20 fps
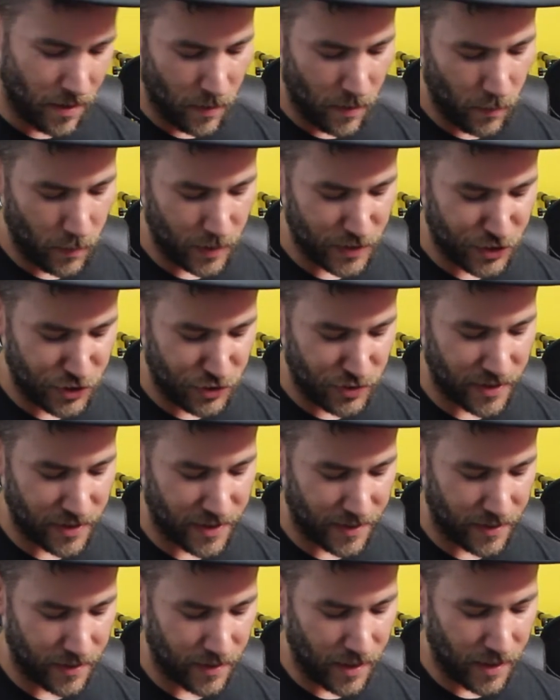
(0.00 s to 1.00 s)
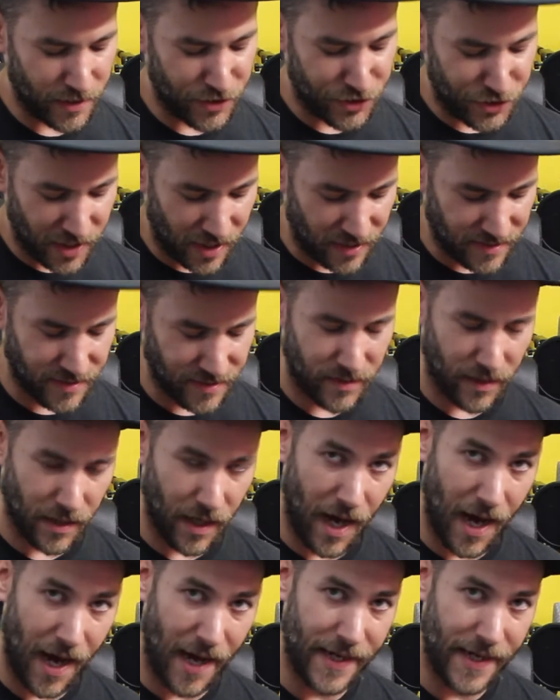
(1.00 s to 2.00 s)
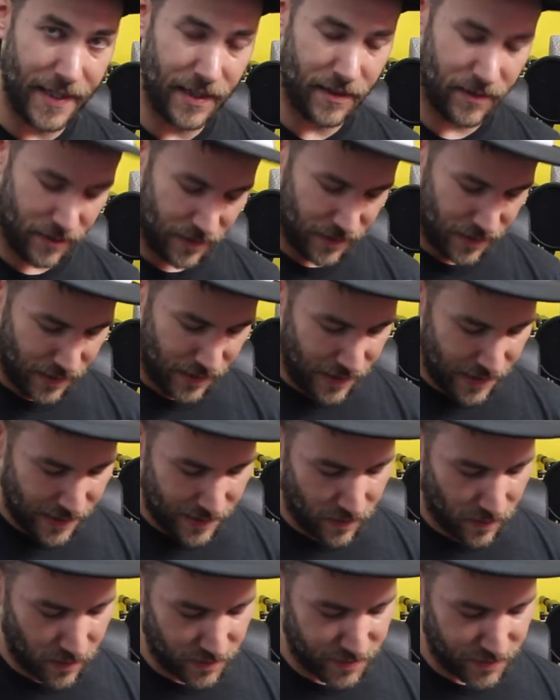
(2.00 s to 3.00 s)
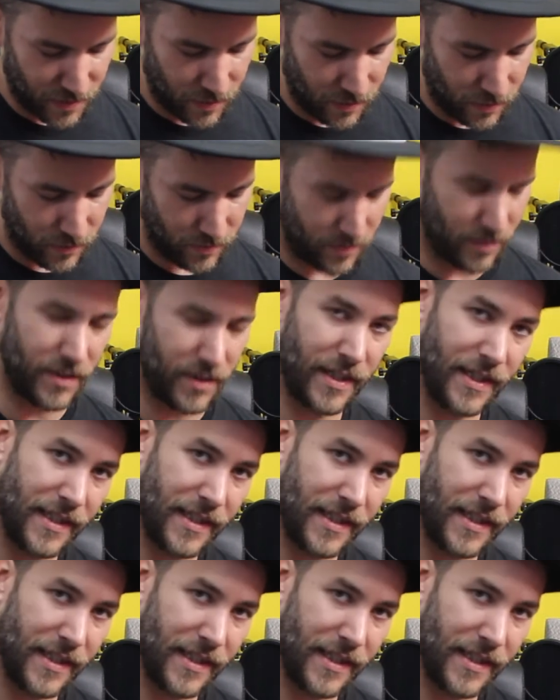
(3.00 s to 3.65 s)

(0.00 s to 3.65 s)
which you can adjust the height and also the